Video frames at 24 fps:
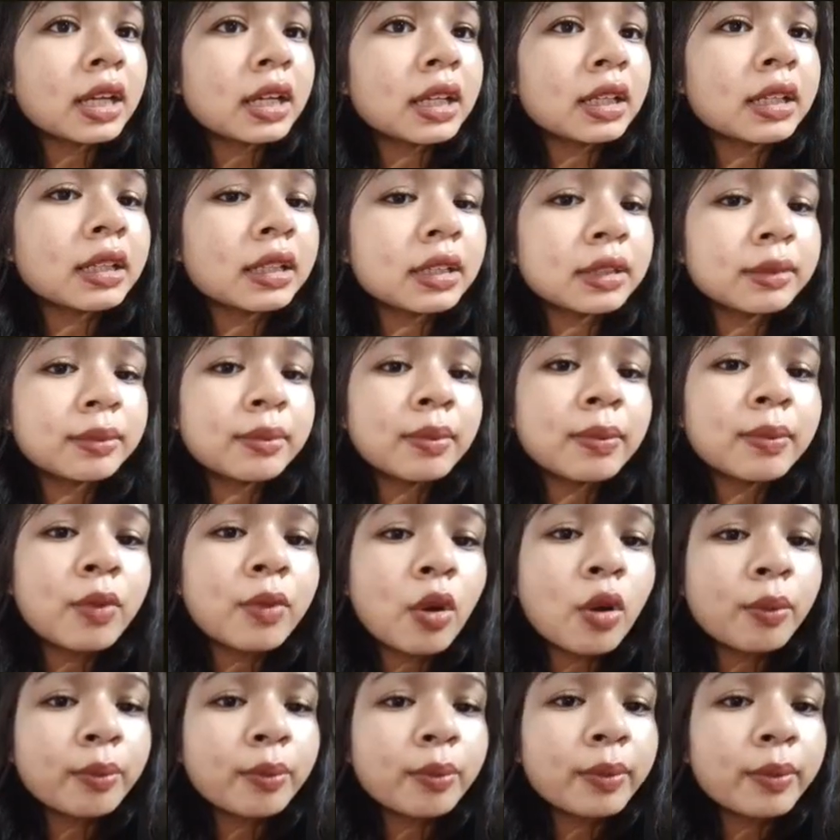
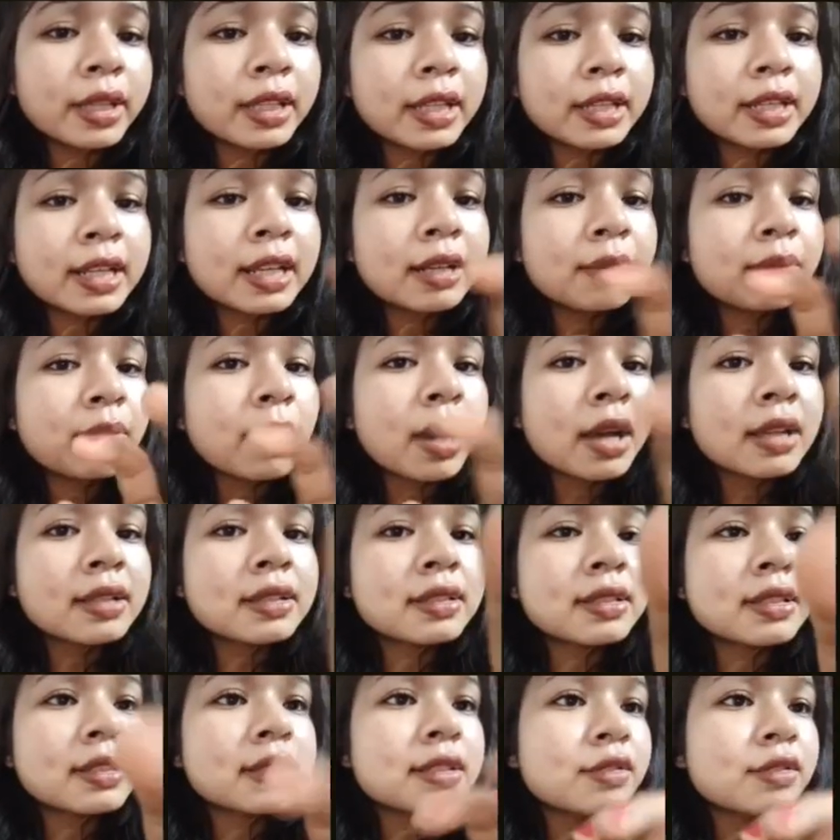Bombay, that had passed
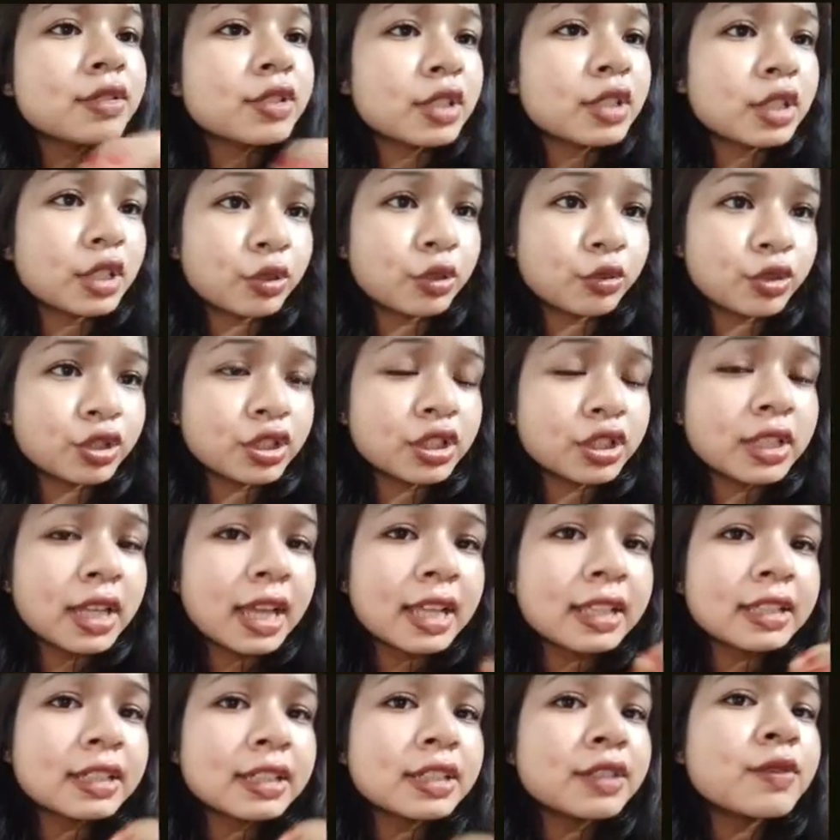this resolution,
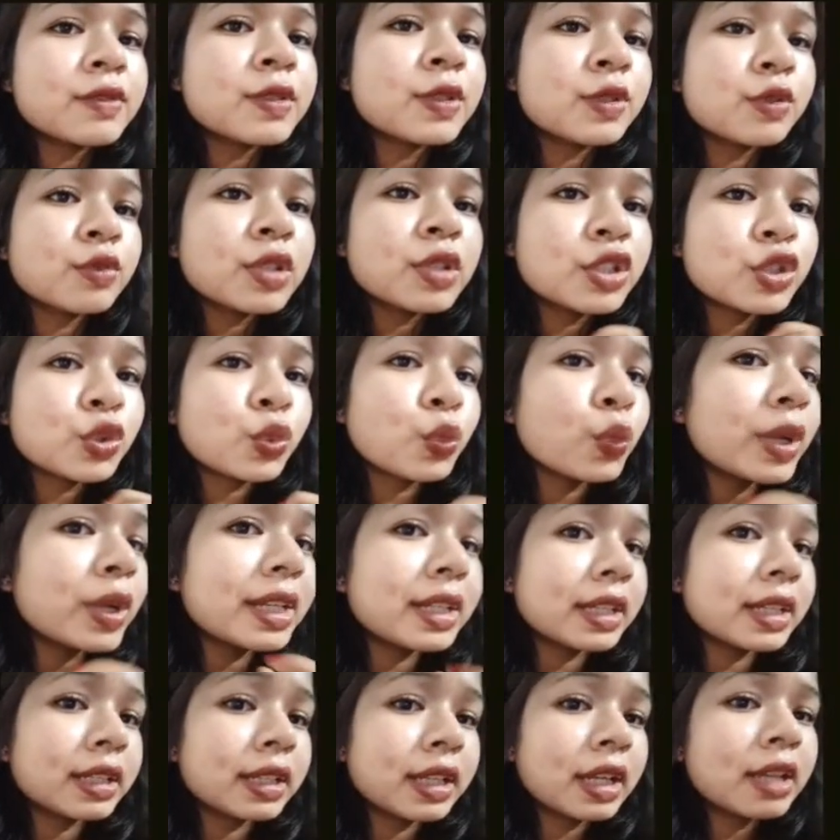and it was known as Quit
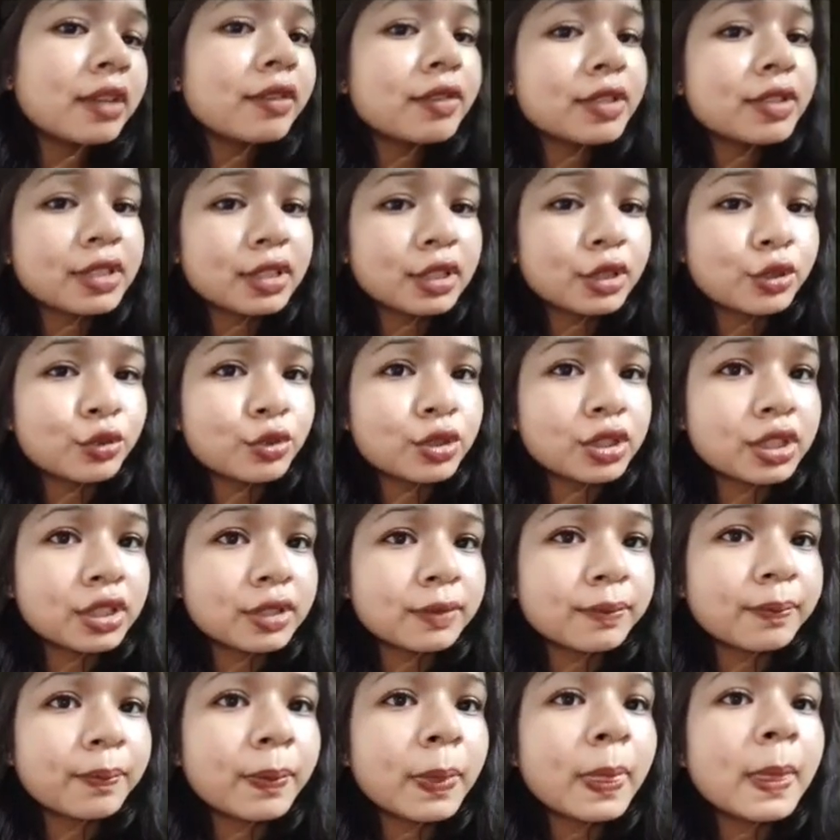India Resolution.
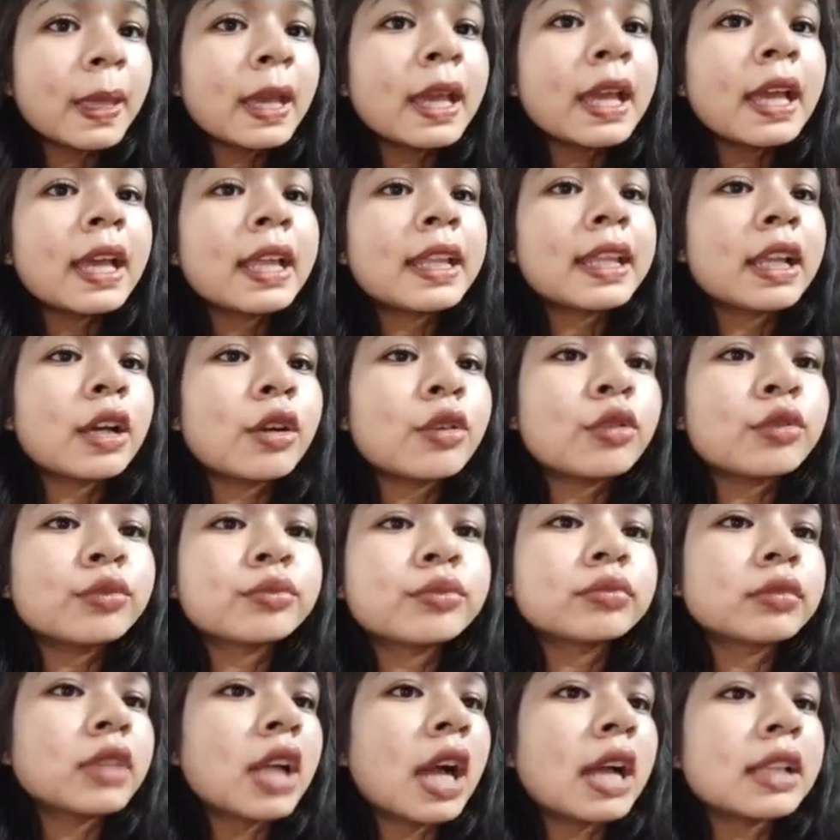Now
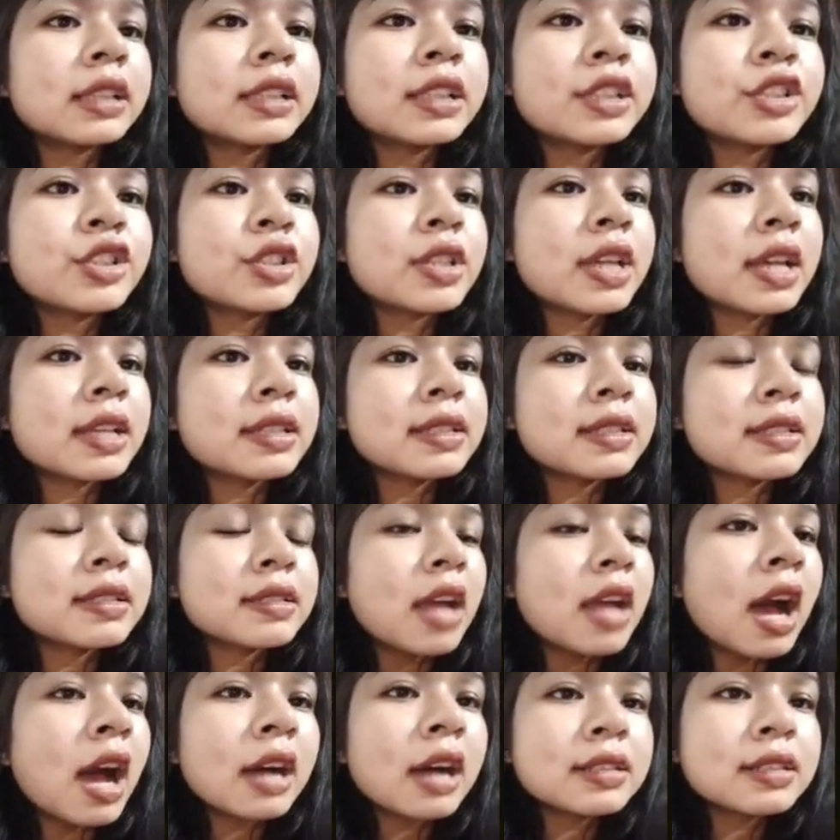Gandhiji has
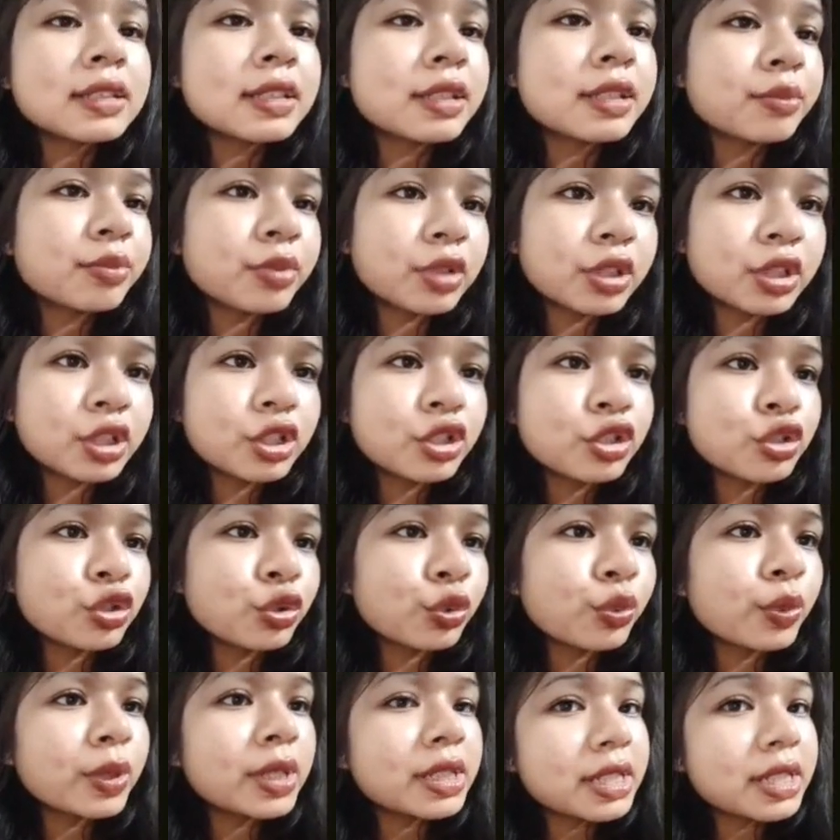asked the British to
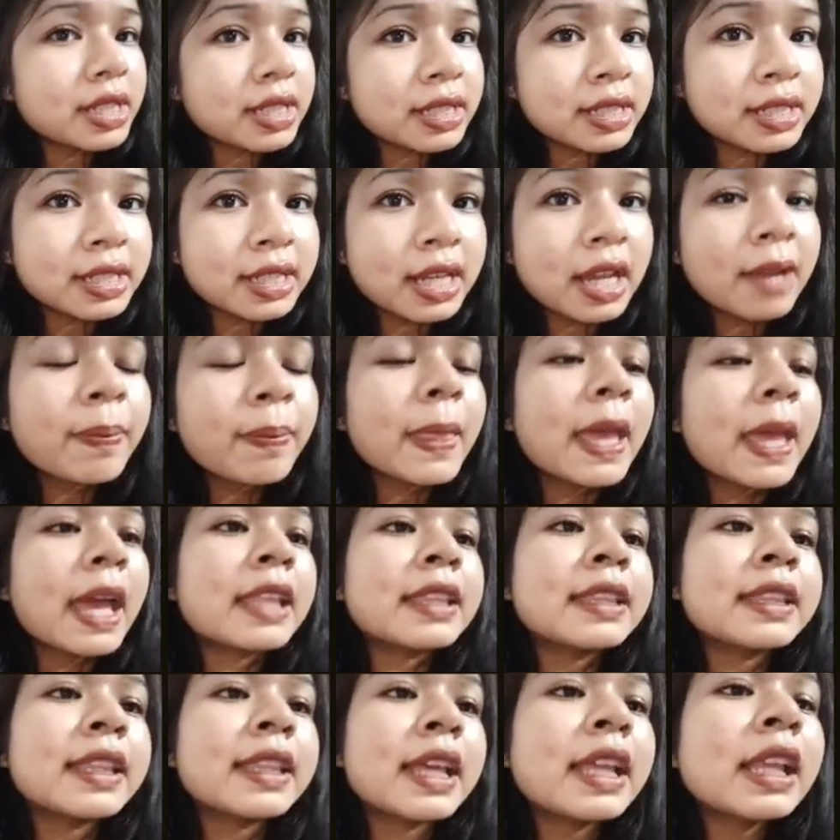quit India,
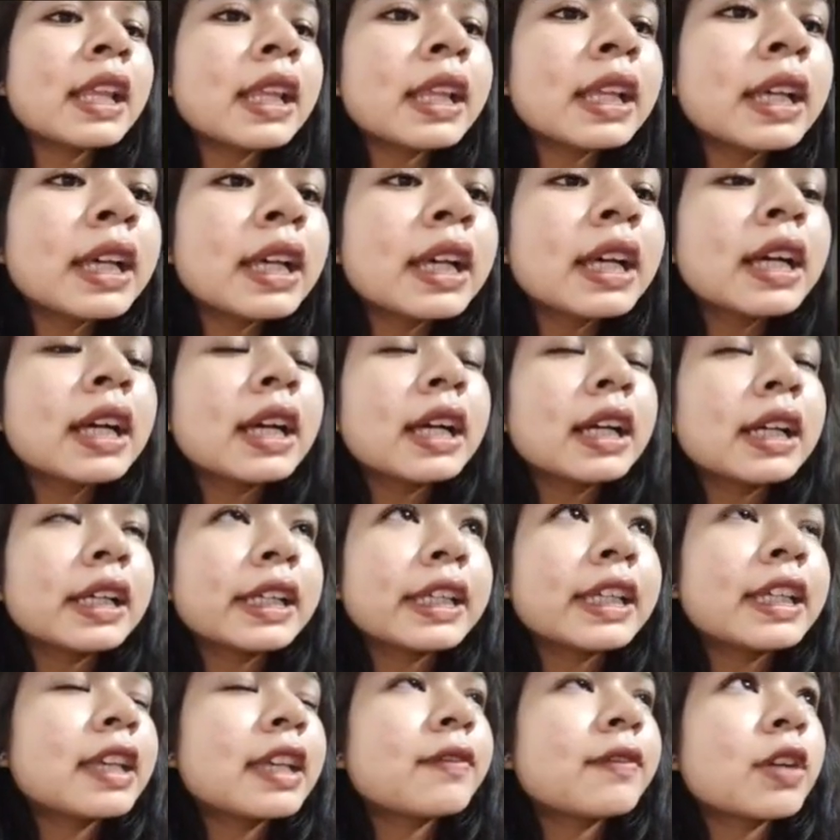and then
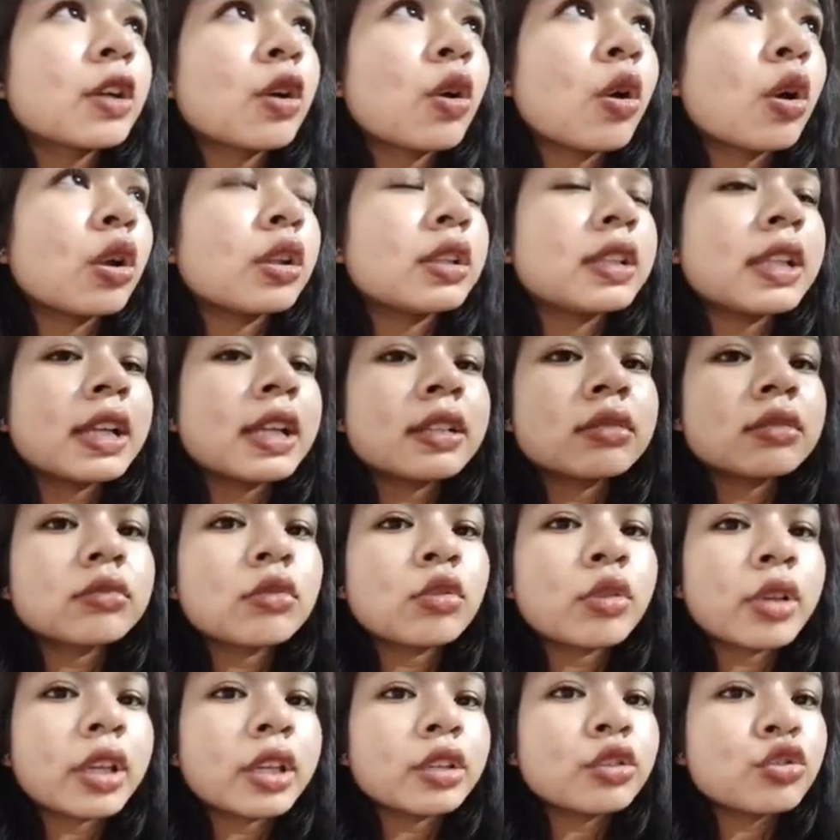he gave a call that
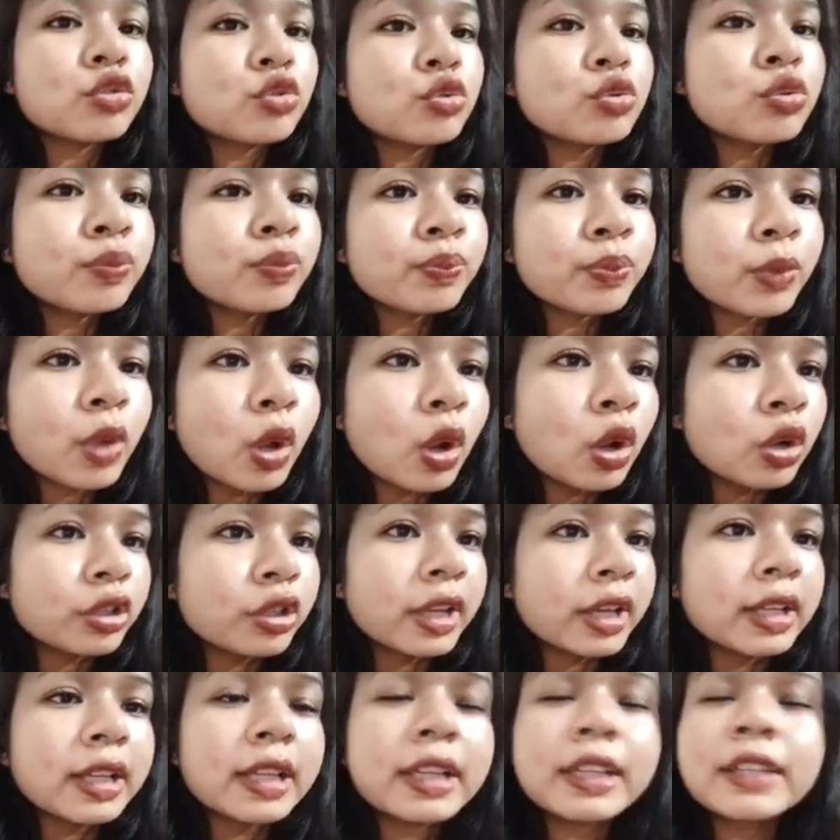okay, do or
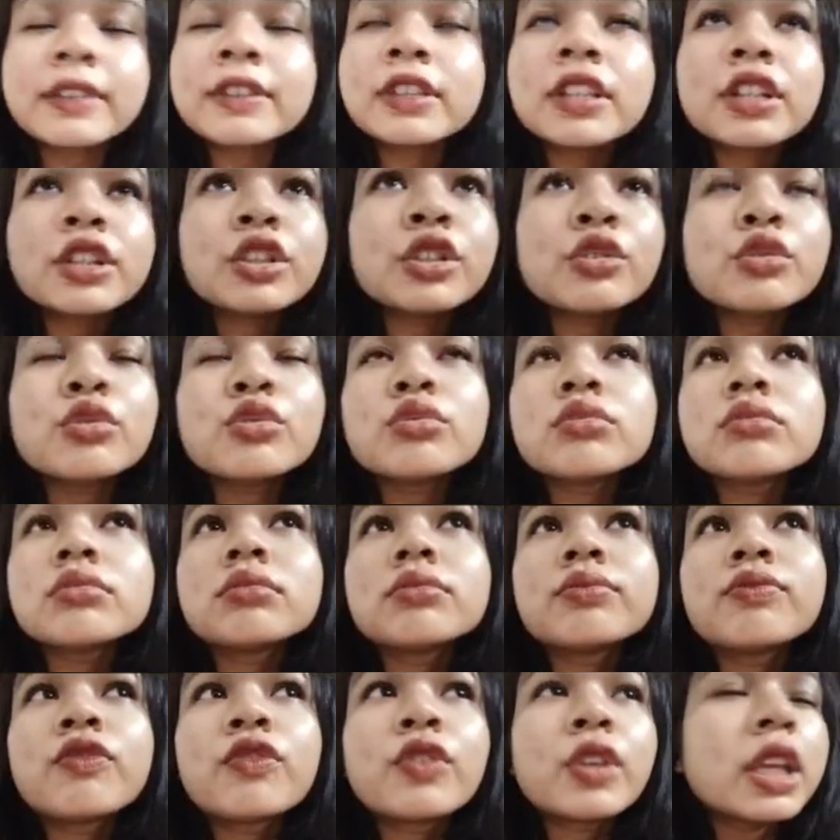die. Either you
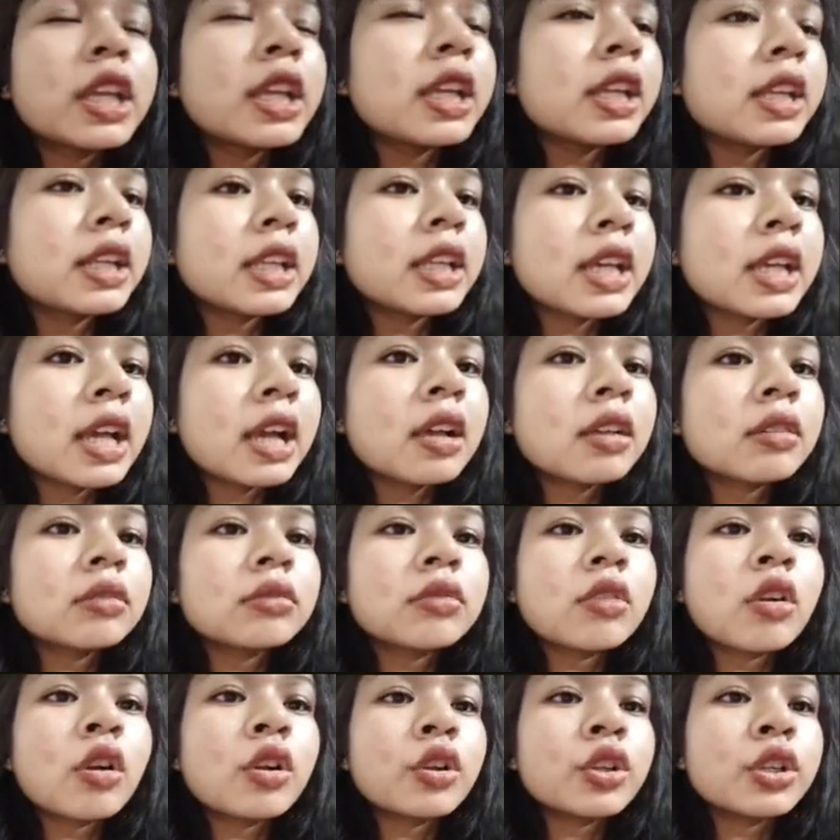free India,
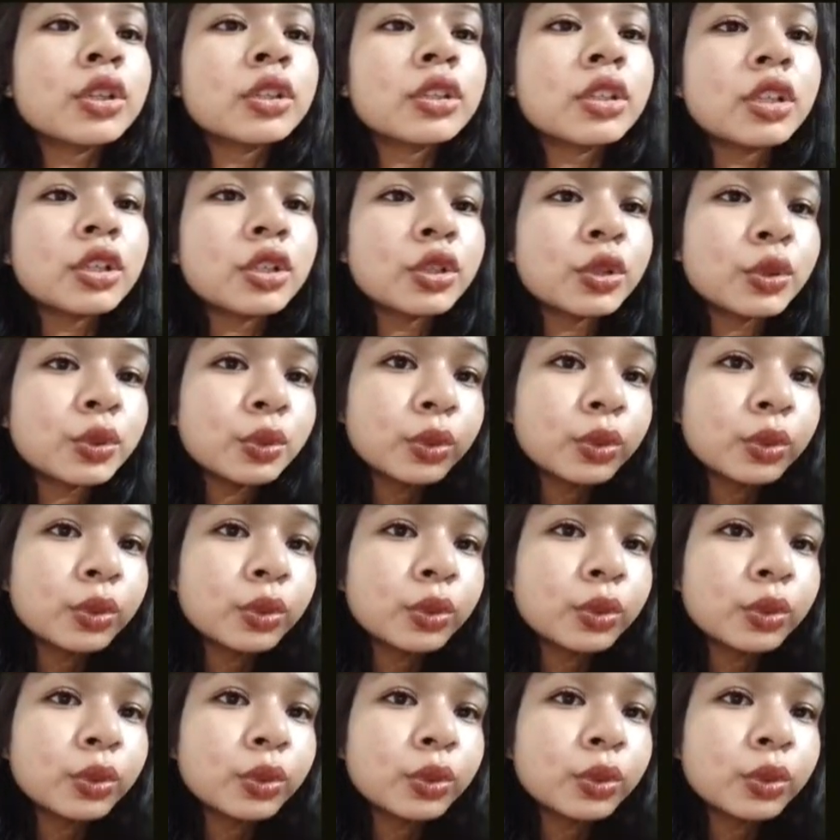or either you